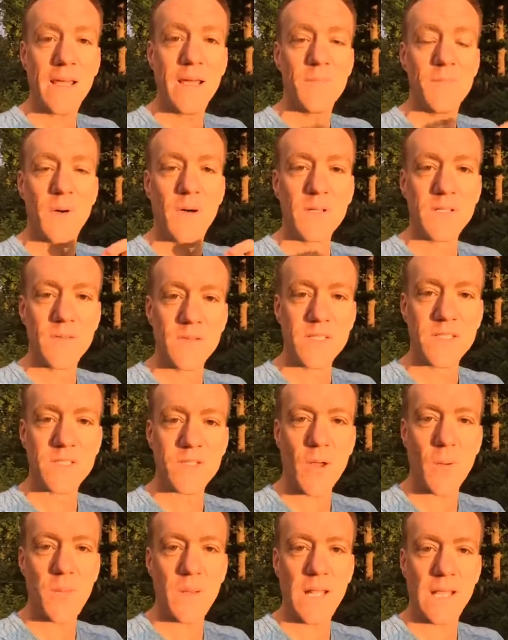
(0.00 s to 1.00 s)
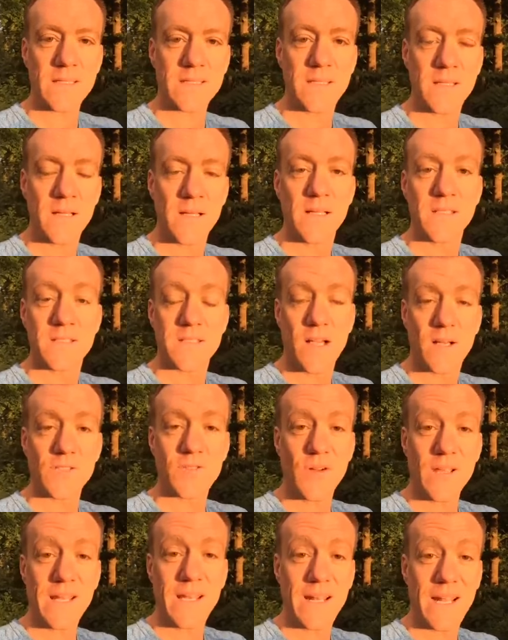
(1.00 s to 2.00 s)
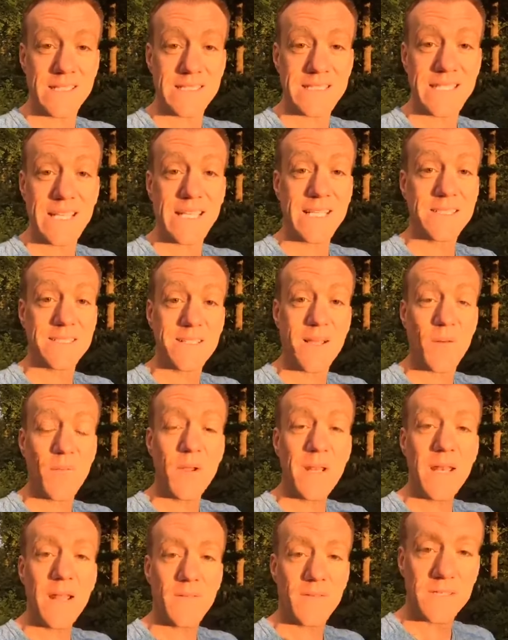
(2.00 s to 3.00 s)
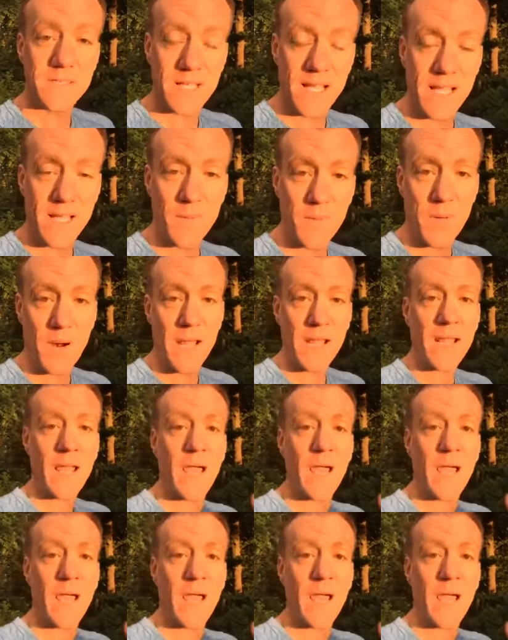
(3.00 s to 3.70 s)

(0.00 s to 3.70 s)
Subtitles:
Most of us start drinking in our teens and we never take a break.